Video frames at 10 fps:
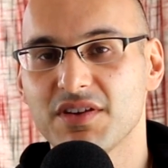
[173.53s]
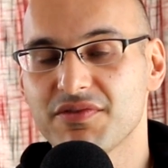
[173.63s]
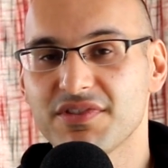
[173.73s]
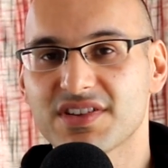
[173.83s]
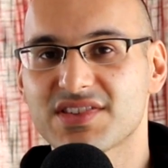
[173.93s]

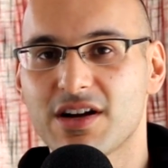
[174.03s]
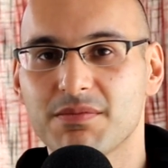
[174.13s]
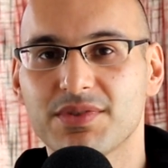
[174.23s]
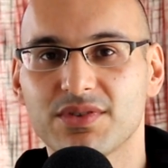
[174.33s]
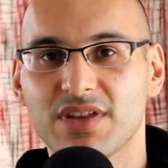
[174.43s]
For
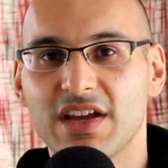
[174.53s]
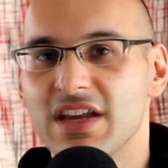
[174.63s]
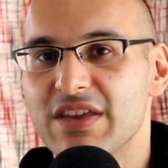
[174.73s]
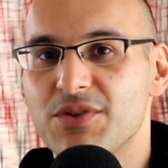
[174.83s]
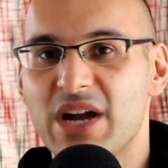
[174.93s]
example,
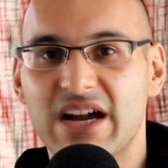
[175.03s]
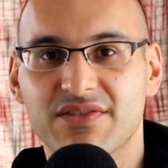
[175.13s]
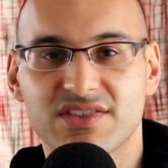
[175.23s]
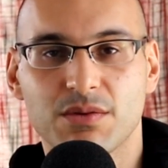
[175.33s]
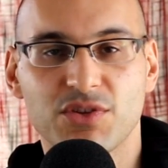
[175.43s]
if you
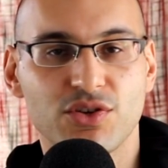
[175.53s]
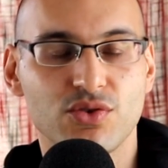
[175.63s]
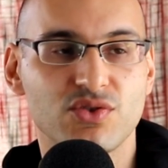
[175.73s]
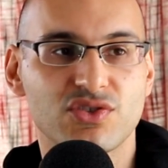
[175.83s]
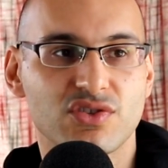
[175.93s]
have someone
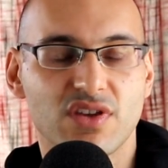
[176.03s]
who's